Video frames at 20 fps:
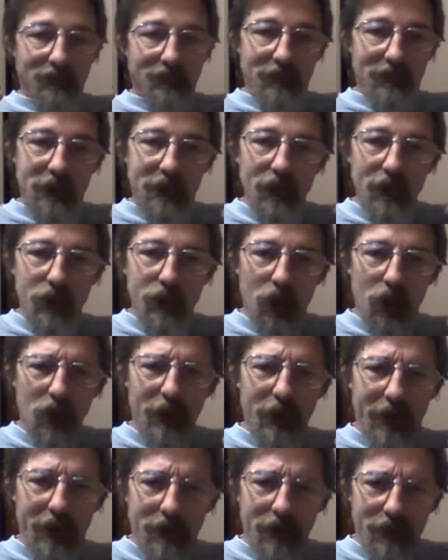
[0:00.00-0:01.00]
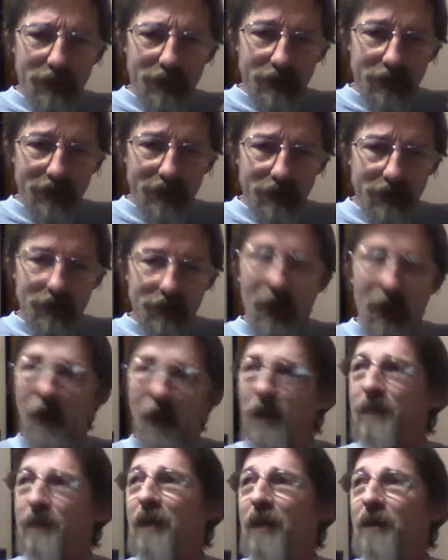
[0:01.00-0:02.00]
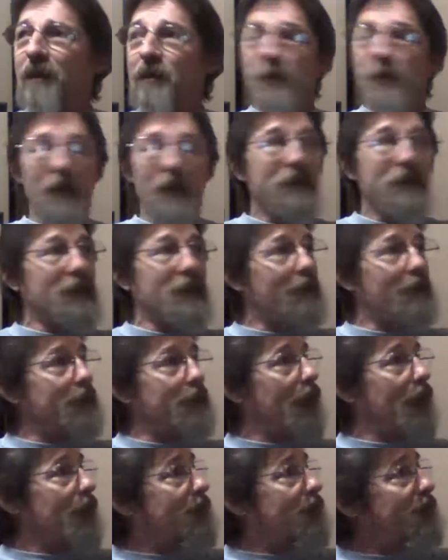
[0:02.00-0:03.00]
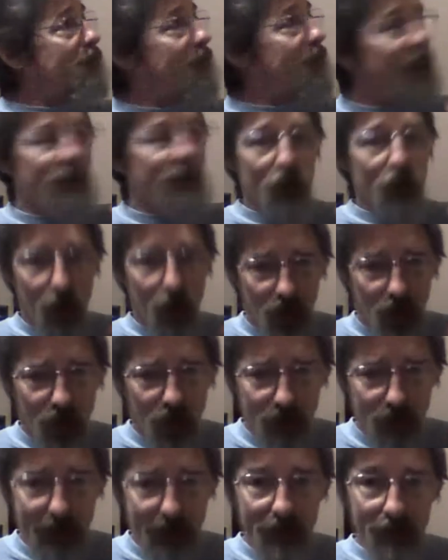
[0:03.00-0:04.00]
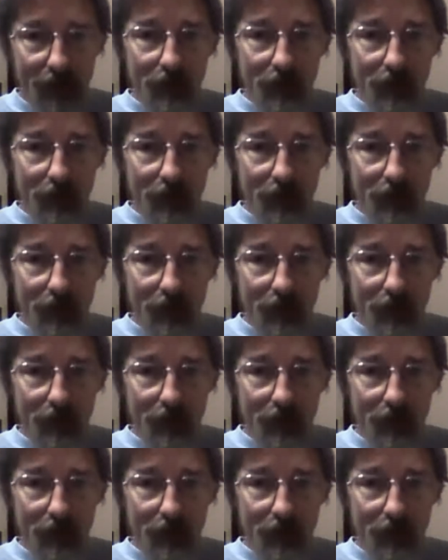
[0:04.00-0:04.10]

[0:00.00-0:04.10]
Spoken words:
It's early. I don't even think the sun's up yet. It's early.